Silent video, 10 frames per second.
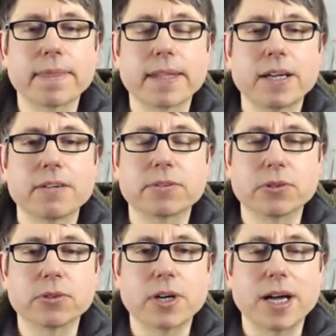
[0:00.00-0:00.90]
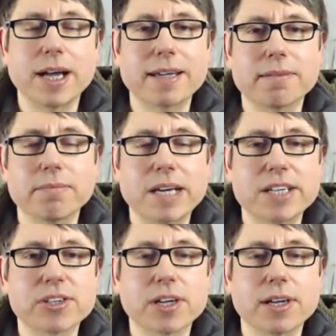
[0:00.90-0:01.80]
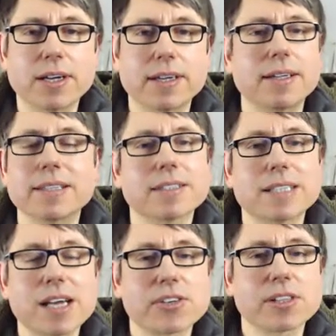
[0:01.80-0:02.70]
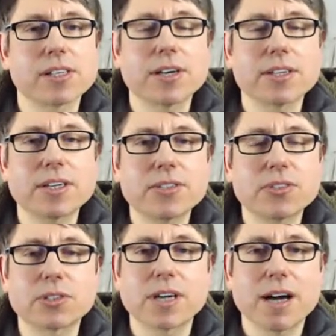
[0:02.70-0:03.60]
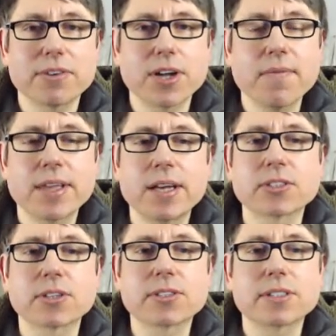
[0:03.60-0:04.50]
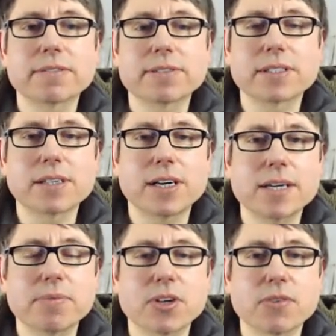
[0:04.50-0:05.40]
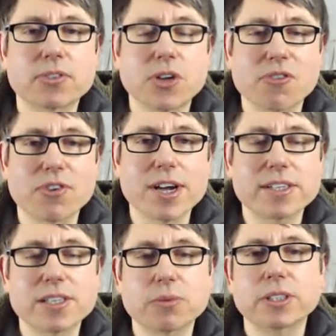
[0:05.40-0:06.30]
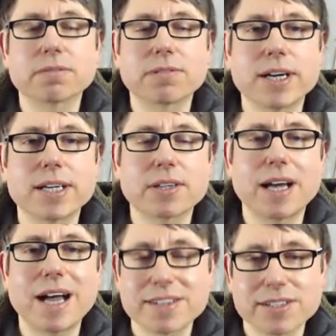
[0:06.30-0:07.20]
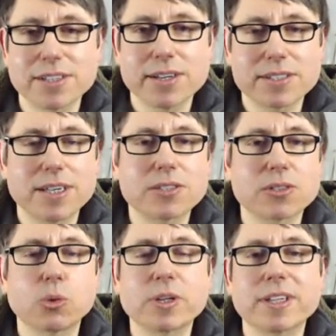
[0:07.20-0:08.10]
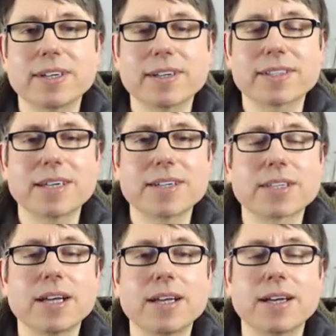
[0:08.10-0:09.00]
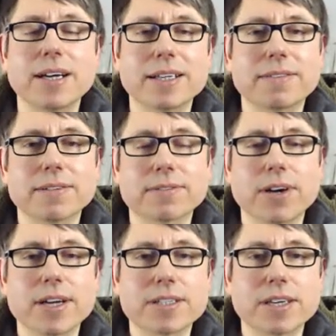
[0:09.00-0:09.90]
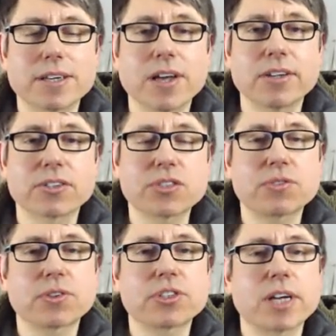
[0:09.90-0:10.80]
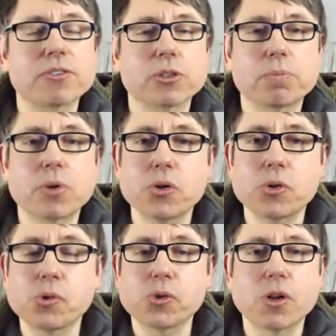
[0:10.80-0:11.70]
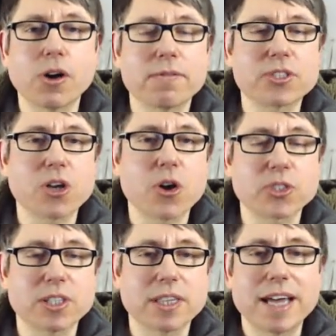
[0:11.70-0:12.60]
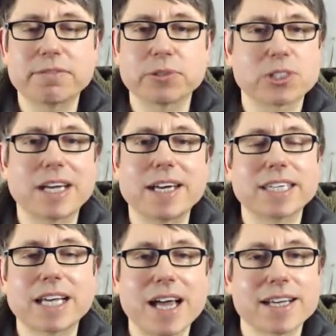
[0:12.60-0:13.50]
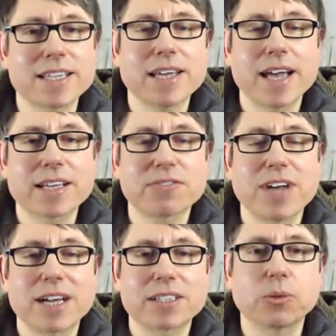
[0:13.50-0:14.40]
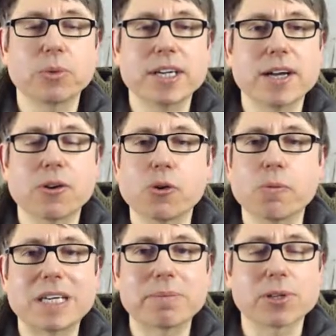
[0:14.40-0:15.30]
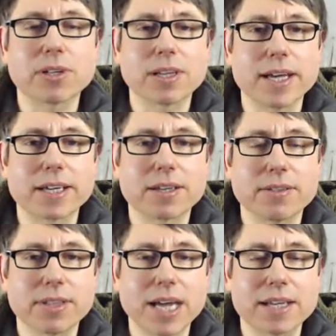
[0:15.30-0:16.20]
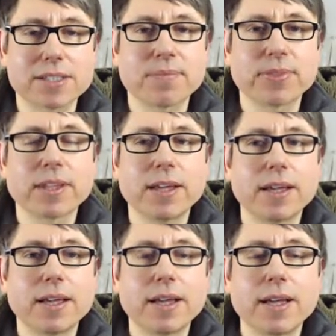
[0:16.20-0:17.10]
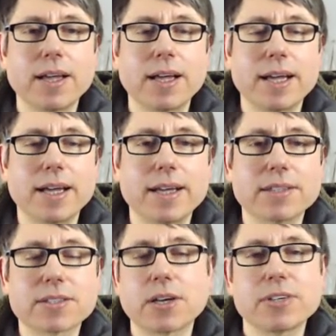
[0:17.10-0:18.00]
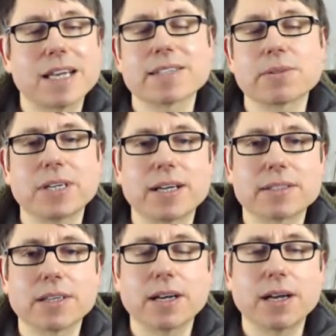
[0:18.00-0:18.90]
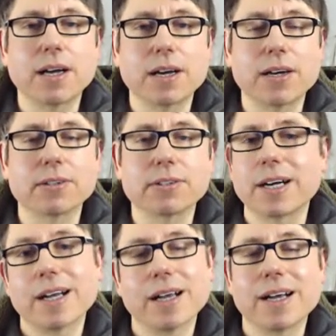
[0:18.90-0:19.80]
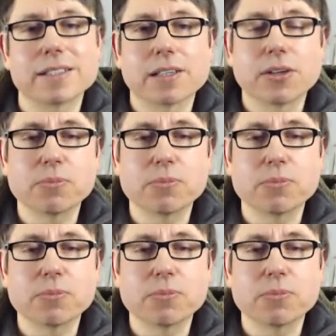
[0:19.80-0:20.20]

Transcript: for a major international artist to cover. So it's a different type of songwriting when you write as an artist or with an artist, and if you're writing just for the general pool of songs in there for, say, the X Factor winner or people like that. And so yes, I had a lot more